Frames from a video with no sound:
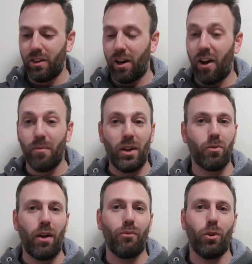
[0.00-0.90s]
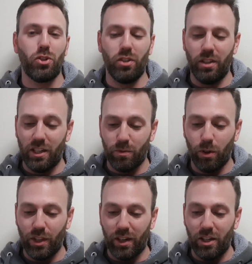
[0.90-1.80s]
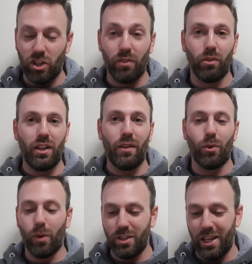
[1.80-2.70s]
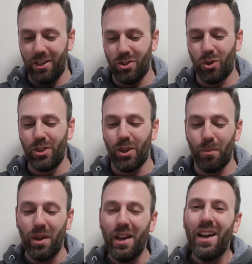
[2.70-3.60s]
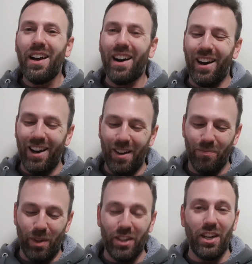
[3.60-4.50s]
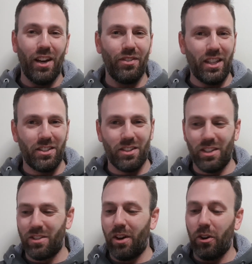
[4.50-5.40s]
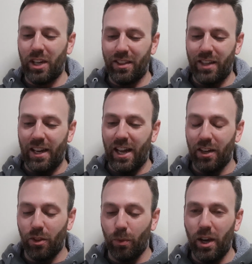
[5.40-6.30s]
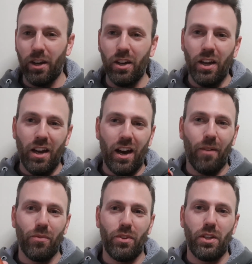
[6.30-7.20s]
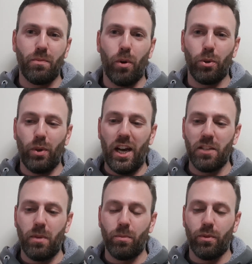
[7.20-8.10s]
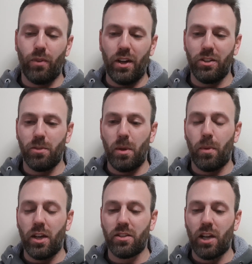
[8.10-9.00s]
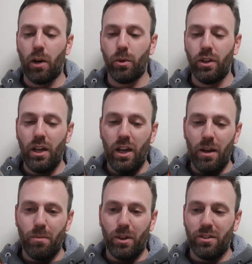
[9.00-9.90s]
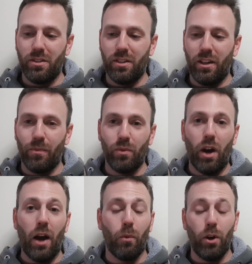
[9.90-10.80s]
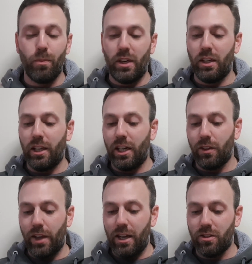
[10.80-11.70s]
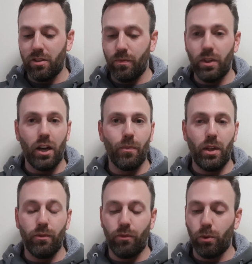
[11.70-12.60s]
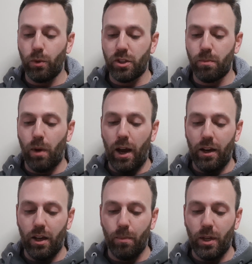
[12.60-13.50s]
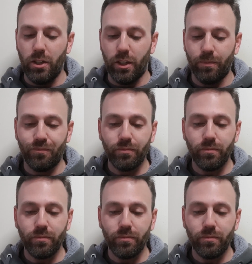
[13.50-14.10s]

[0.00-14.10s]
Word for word: I've been quite fortunate as well that I generally have always enjoyed them. Um, but yeah, that's just, I'll get that out of the way. Um, this bottle has been provided to me by Starward, but um, I won't be letting that um, influence my opinion.